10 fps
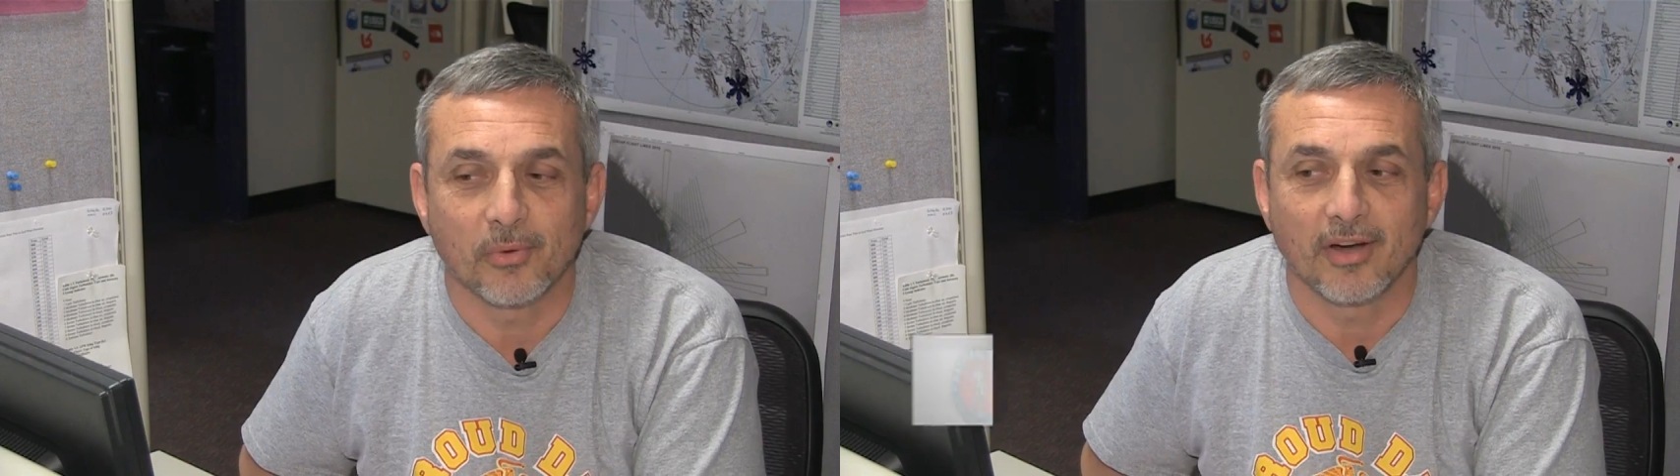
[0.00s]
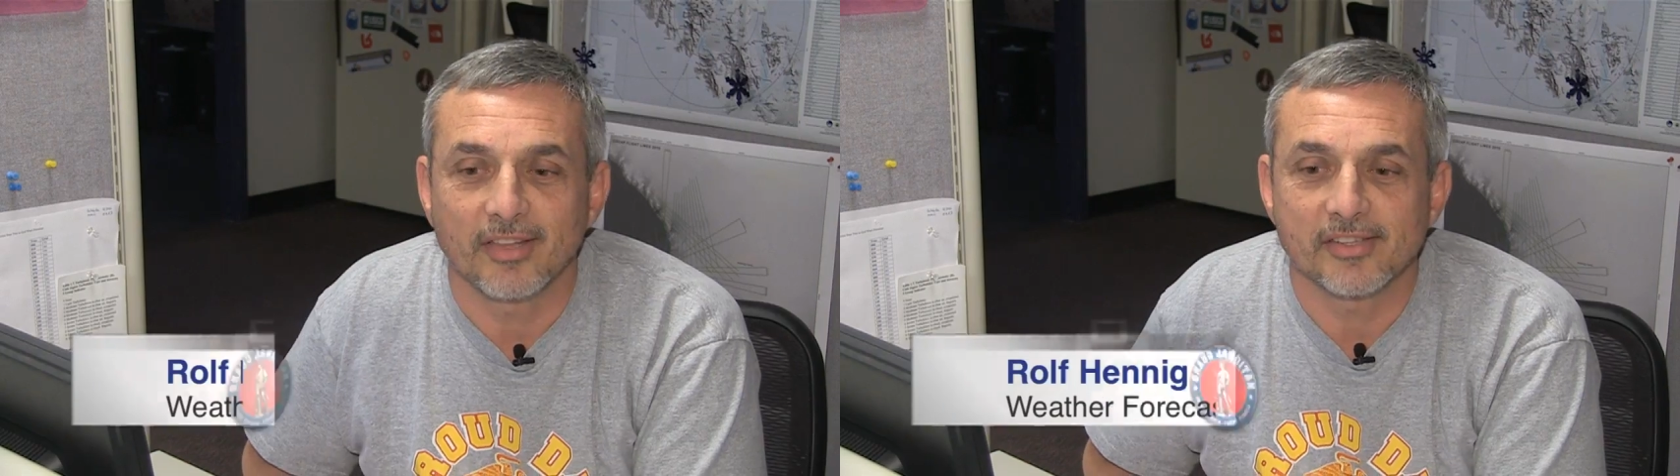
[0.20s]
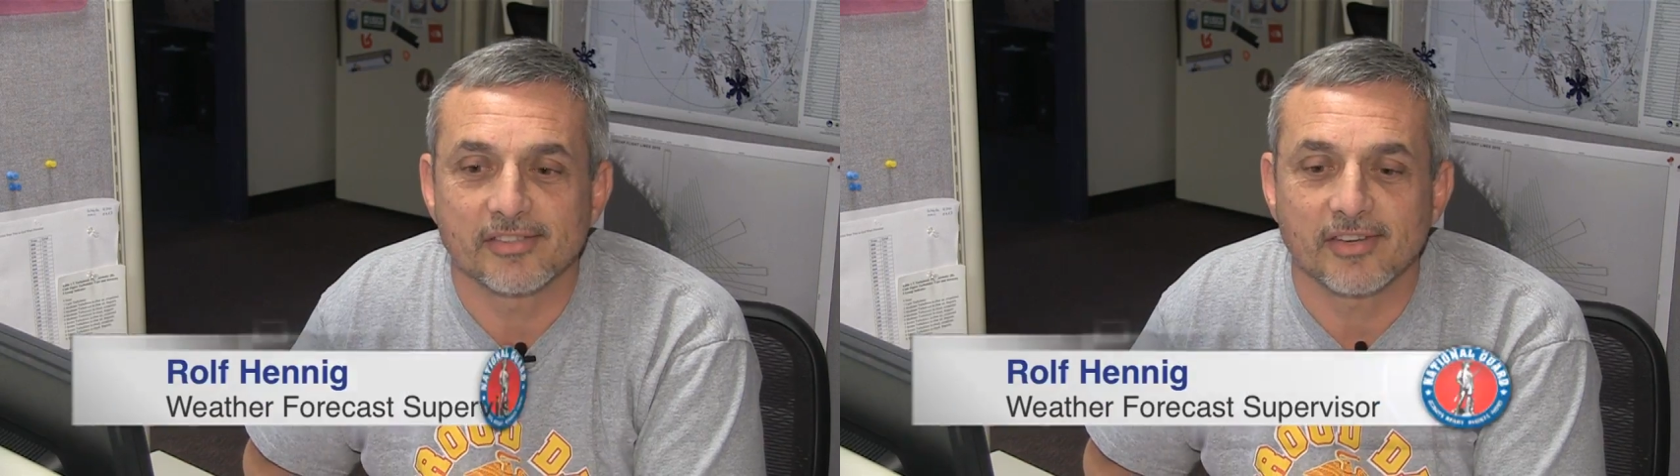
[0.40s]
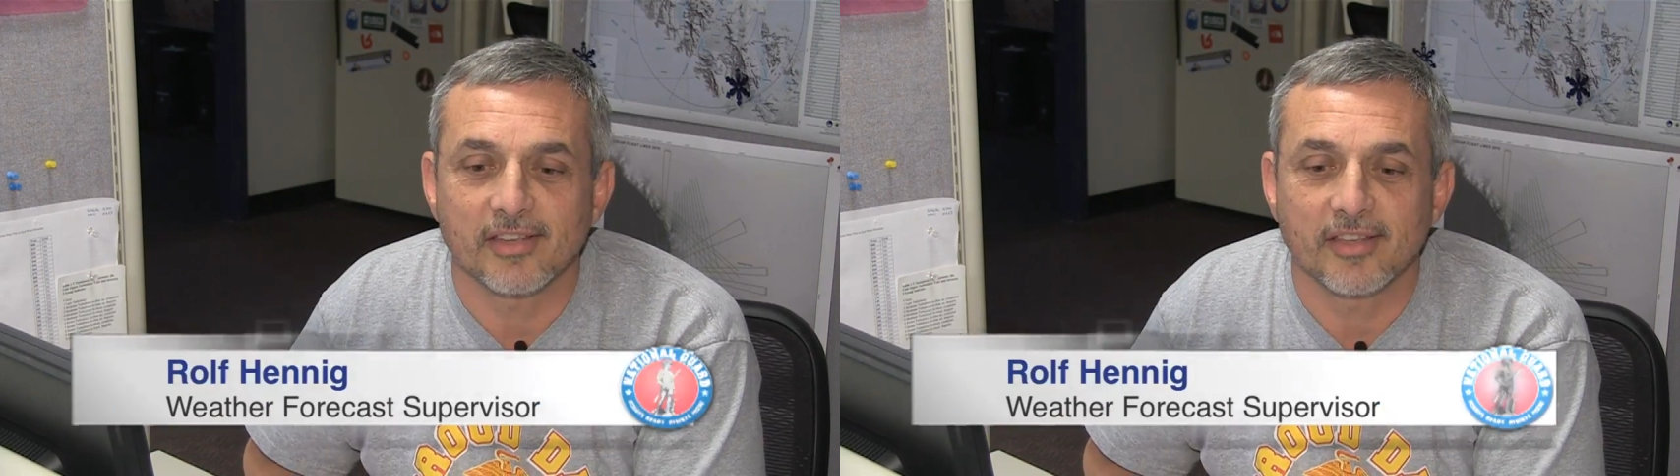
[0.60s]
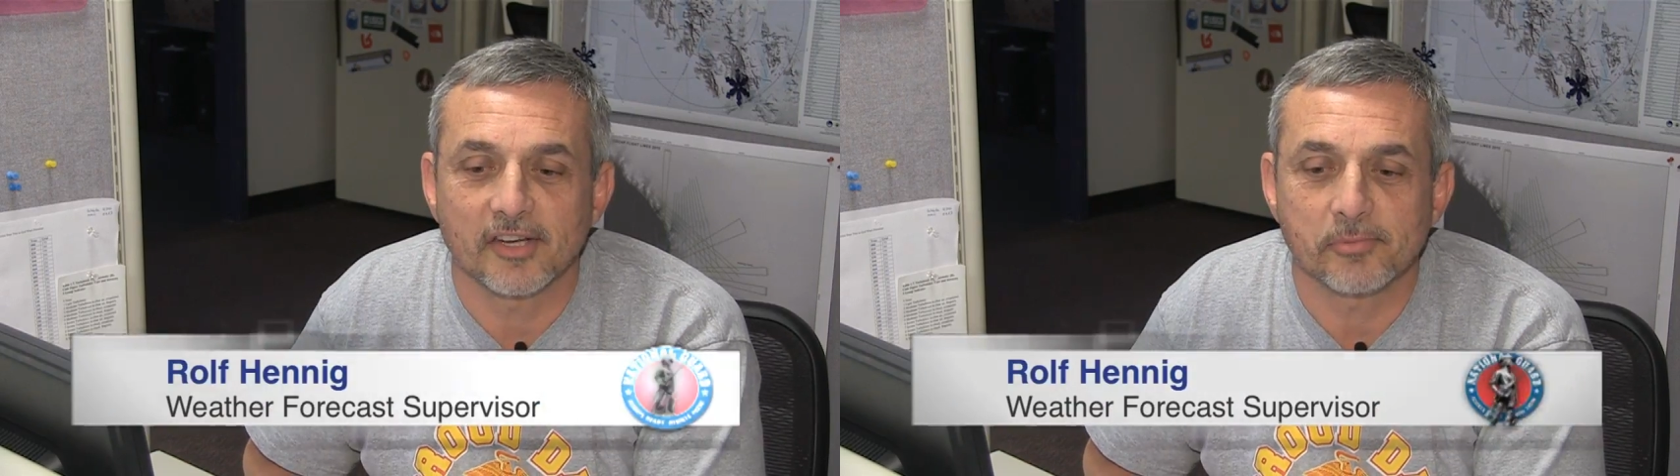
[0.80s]
why they say
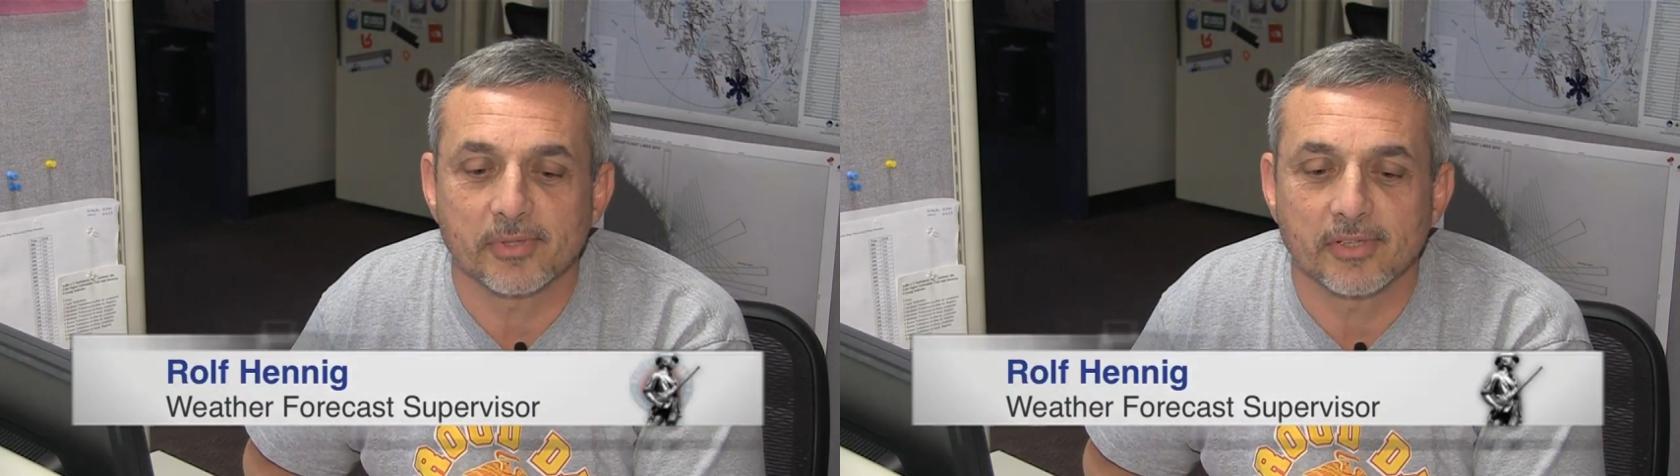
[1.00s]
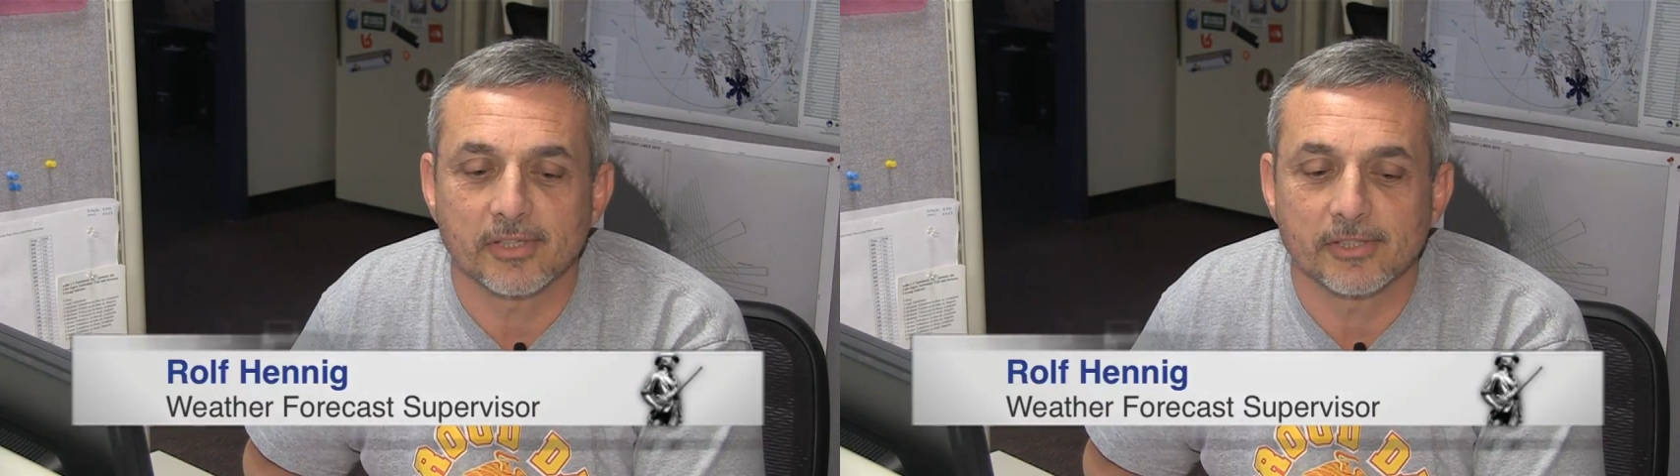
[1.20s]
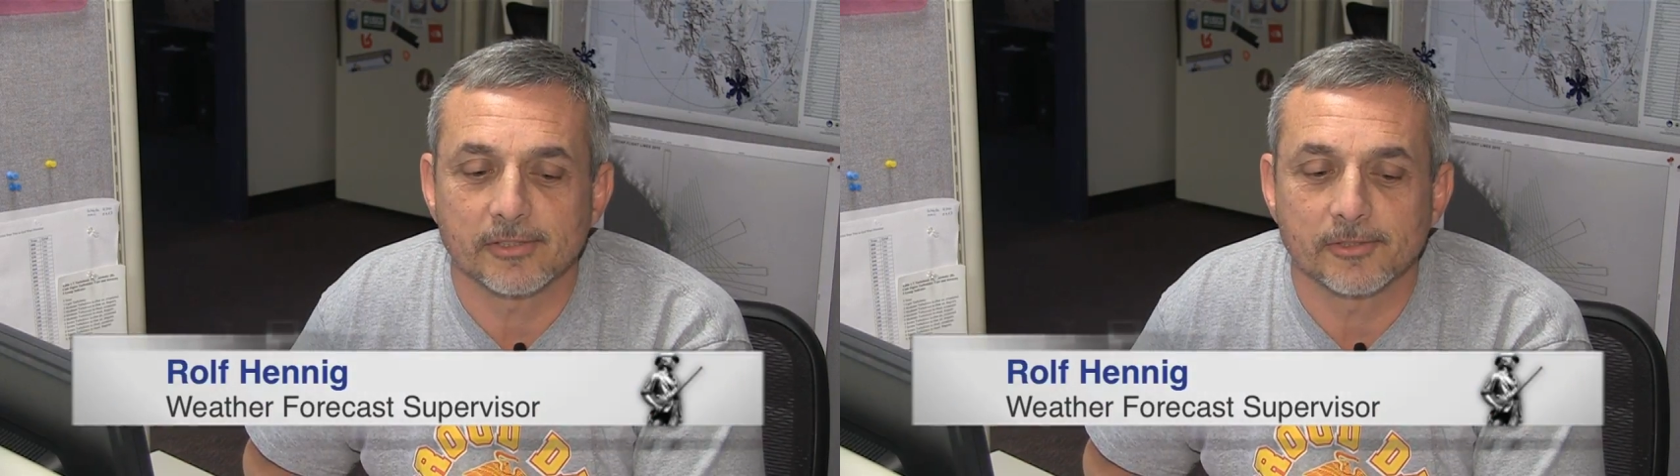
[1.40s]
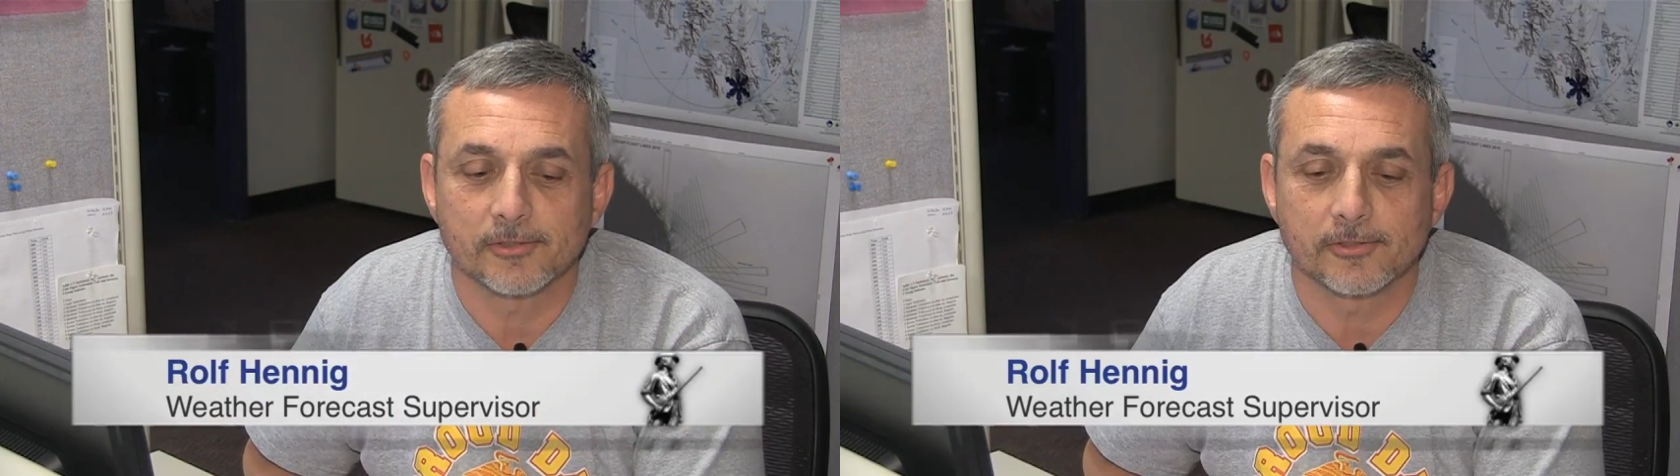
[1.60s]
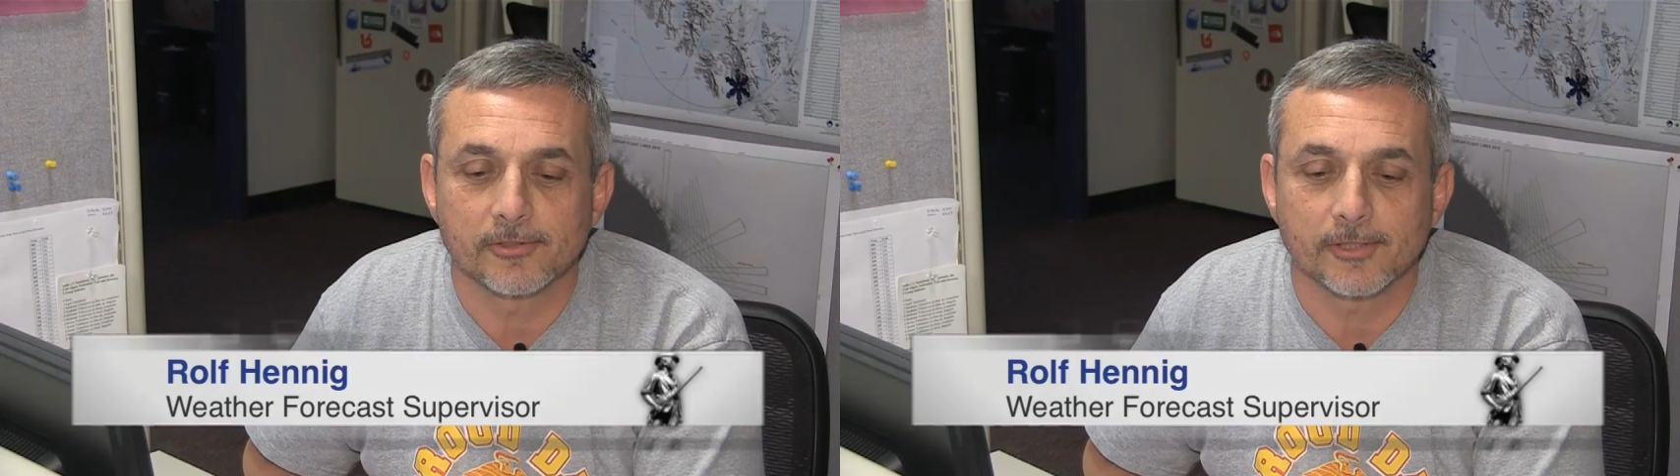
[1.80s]
that is because,